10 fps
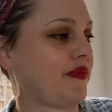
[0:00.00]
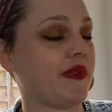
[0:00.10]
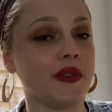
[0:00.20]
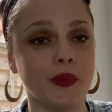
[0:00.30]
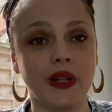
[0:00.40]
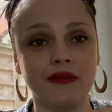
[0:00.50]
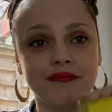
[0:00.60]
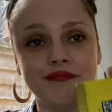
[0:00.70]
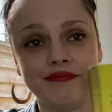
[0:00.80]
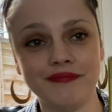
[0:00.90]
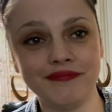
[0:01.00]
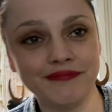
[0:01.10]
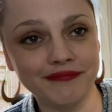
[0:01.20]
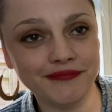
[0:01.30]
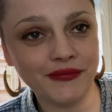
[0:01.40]
as well.
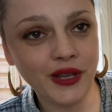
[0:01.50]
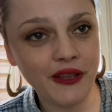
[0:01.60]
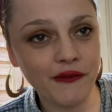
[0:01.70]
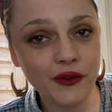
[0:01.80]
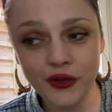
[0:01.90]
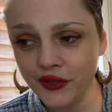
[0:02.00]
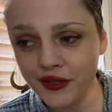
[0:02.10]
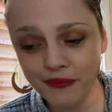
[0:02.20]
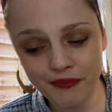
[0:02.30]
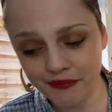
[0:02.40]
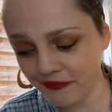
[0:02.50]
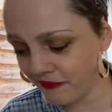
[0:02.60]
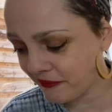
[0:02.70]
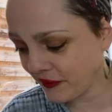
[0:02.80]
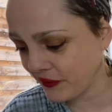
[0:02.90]
If you're gonna,
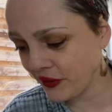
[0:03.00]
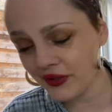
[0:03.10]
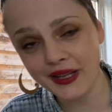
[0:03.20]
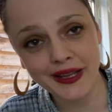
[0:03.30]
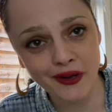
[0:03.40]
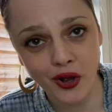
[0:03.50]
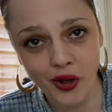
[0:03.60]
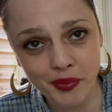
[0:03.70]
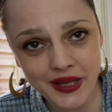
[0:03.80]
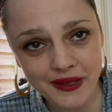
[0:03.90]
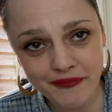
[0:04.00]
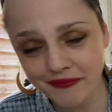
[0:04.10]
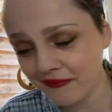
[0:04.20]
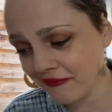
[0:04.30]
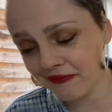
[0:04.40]
if you're gonna get a hobby,
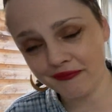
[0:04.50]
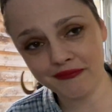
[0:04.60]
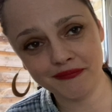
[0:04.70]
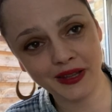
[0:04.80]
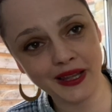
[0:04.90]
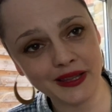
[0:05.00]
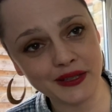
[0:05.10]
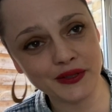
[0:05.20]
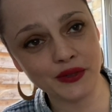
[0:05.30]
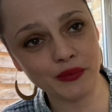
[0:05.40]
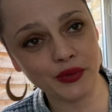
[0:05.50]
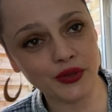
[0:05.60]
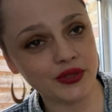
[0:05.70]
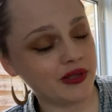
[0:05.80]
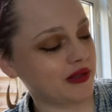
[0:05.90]
get these two
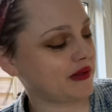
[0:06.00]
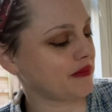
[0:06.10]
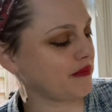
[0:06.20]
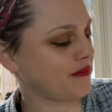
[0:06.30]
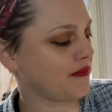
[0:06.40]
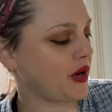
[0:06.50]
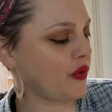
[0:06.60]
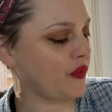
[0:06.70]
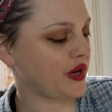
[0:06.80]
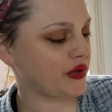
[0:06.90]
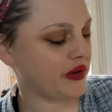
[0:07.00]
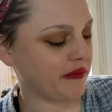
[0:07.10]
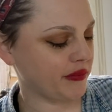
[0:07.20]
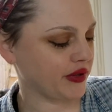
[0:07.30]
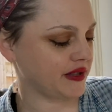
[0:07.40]
books. Modern
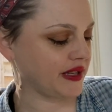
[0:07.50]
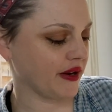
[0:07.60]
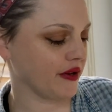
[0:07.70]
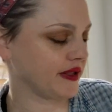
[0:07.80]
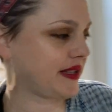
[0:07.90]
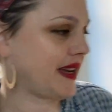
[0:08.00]
Witchcraft Book of Tarot, Skye